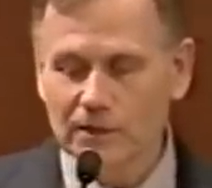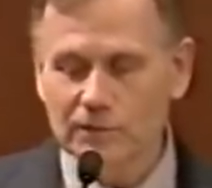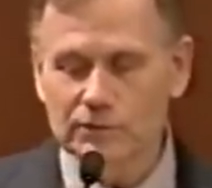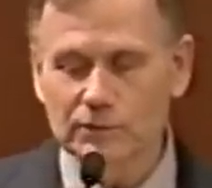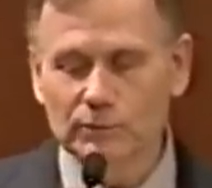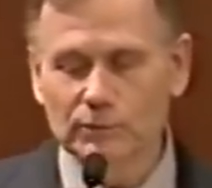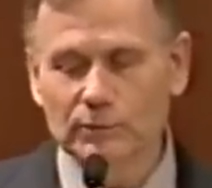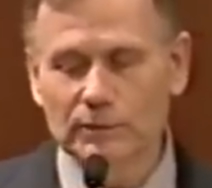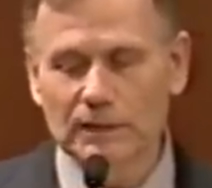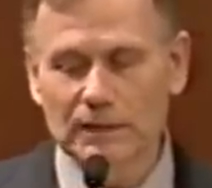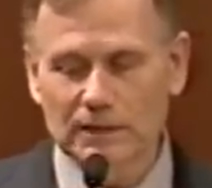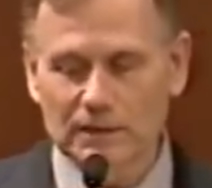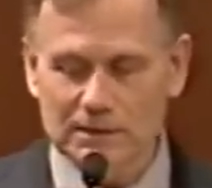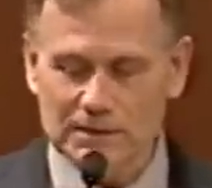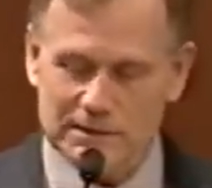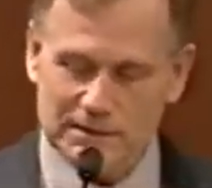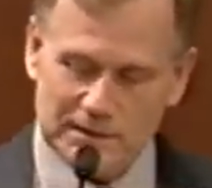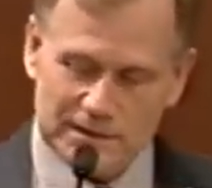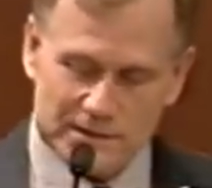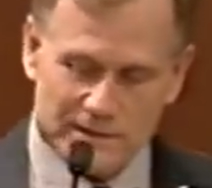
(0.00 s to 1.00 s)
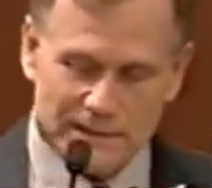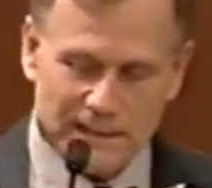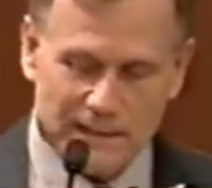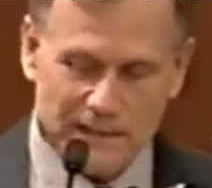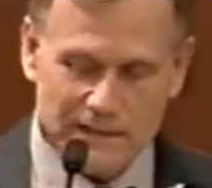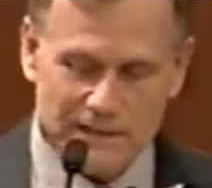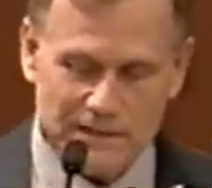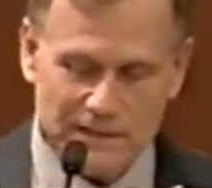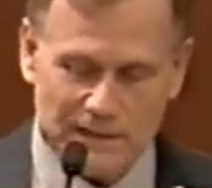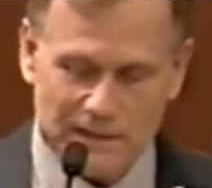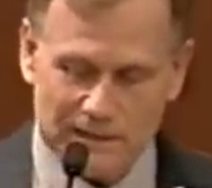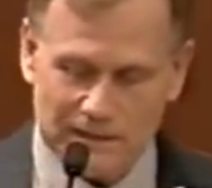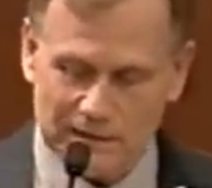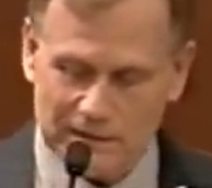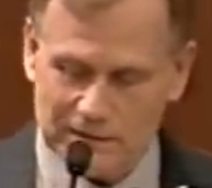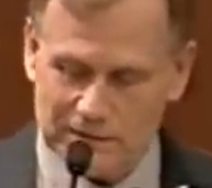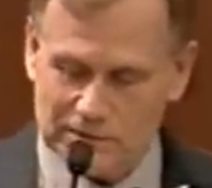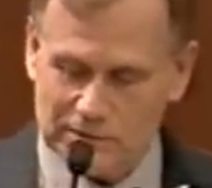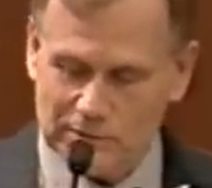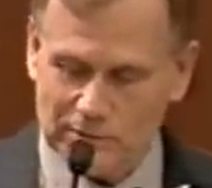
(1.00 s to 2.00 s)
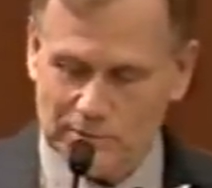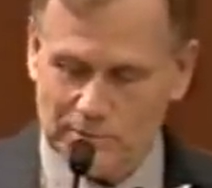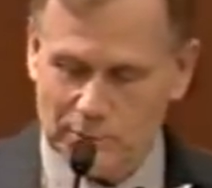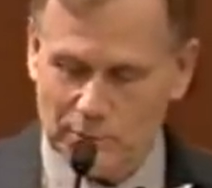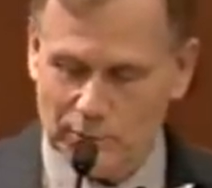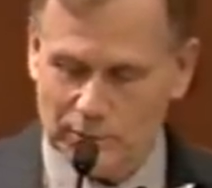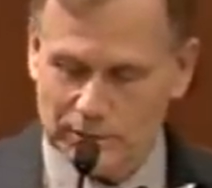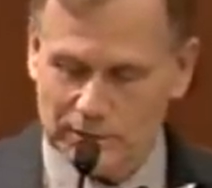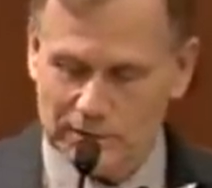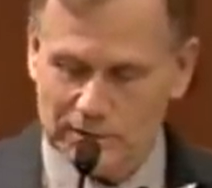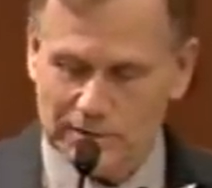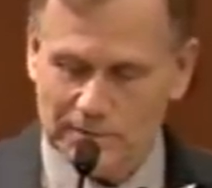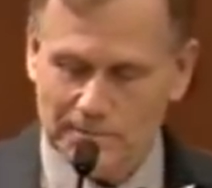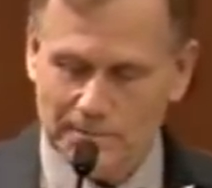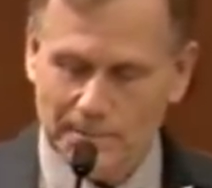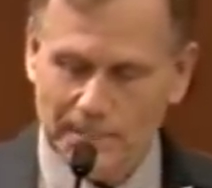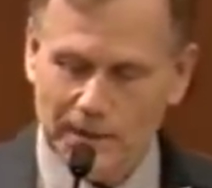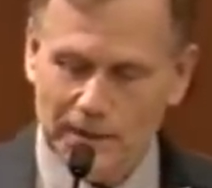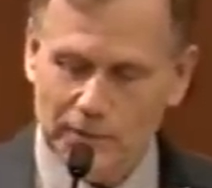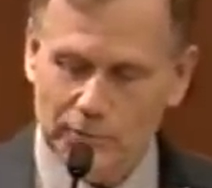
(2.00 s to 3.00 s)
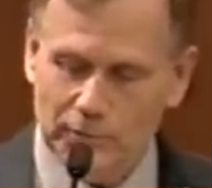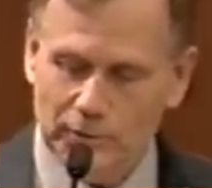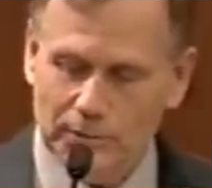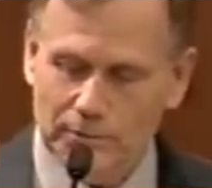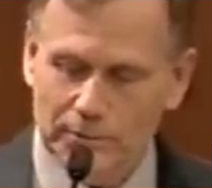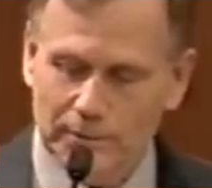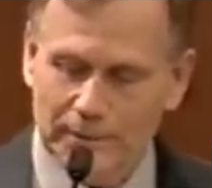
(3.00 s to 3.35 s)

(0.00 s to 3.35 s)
to get us this data set that is so important. We